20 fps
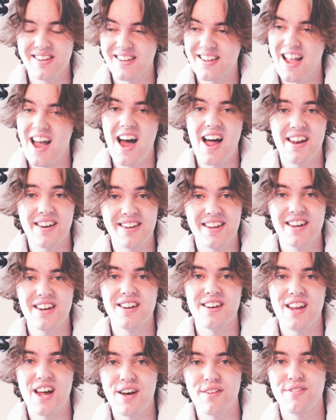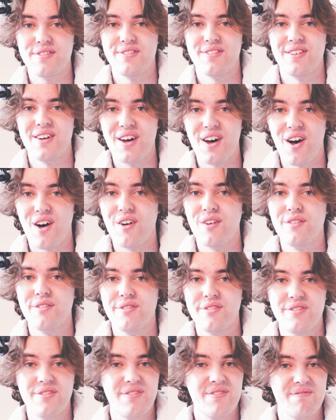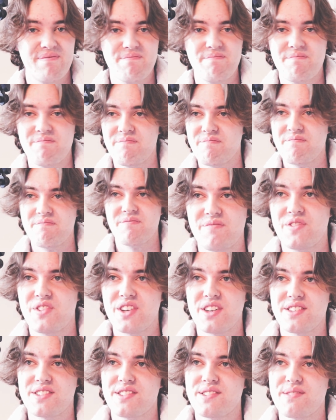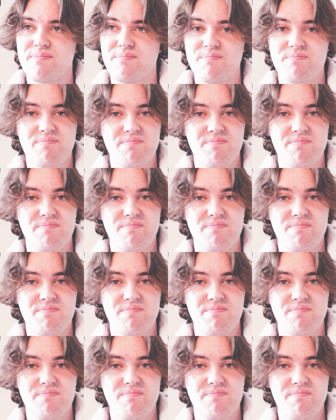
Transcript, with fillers: can't get enough of just